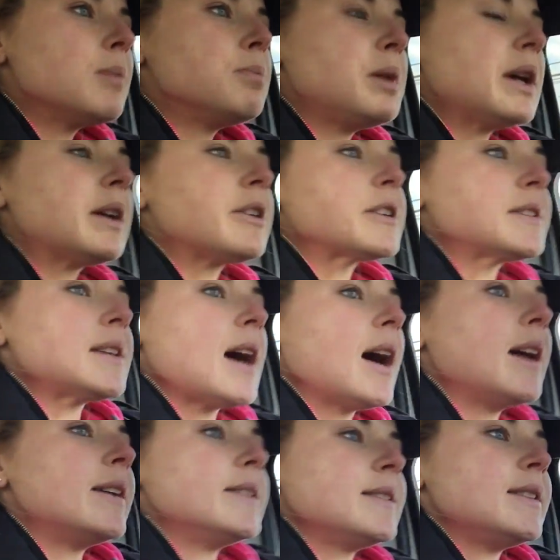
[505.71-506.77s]
bigger
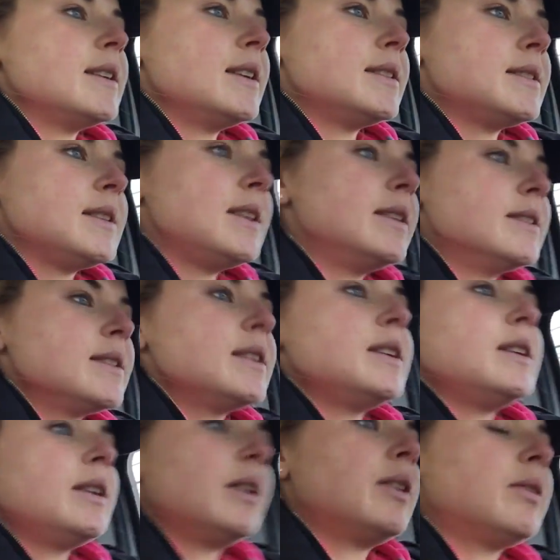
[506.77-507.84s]
size. It's
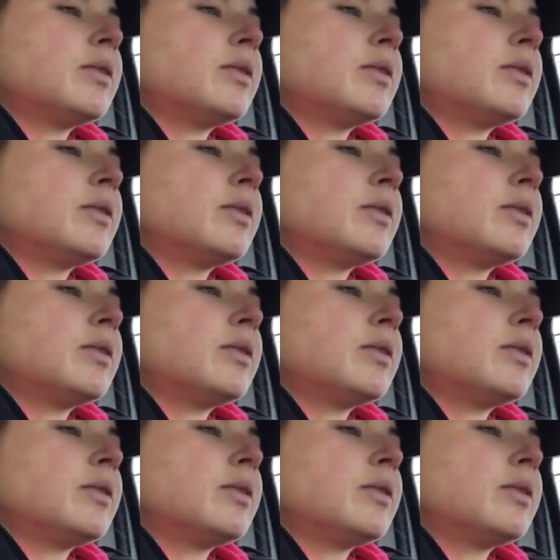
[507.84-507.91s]
easy